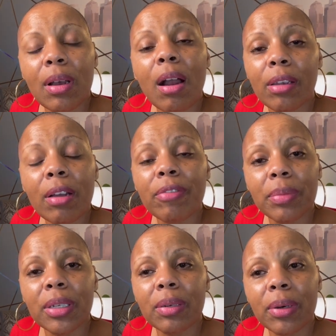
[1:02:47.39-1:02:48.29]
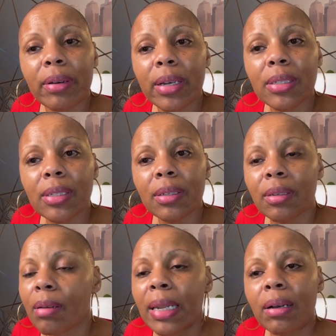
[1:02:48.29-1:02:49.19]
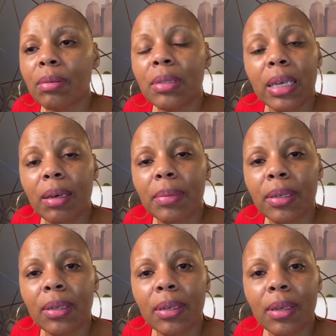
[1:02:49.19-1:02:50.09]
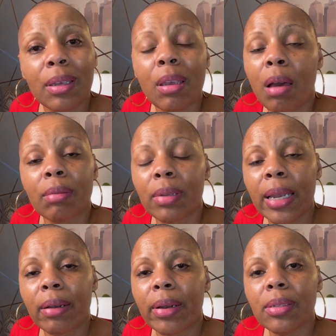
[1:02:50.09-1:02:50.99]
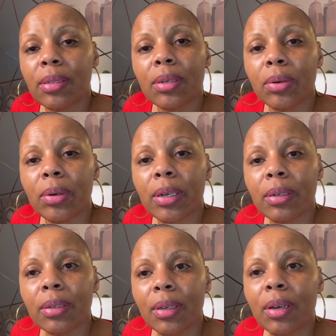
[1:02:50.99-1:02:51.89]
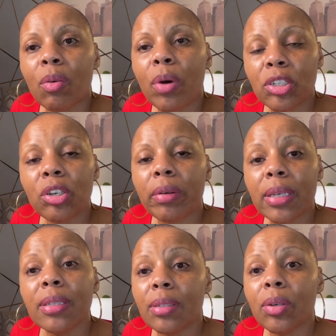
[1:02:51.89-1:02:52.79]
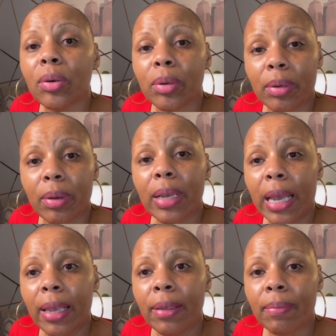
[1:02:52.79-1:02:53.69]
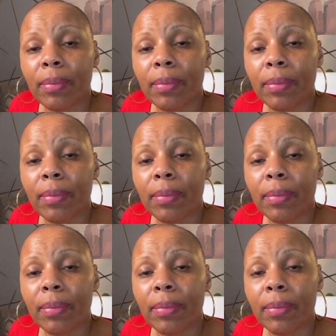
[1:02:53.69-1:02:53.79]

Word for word: Are y'all familiar with Gracie? Y'all not gonna tell me? Y'all don't like Gracie's Corner? Watch Gracie's Corner, okay?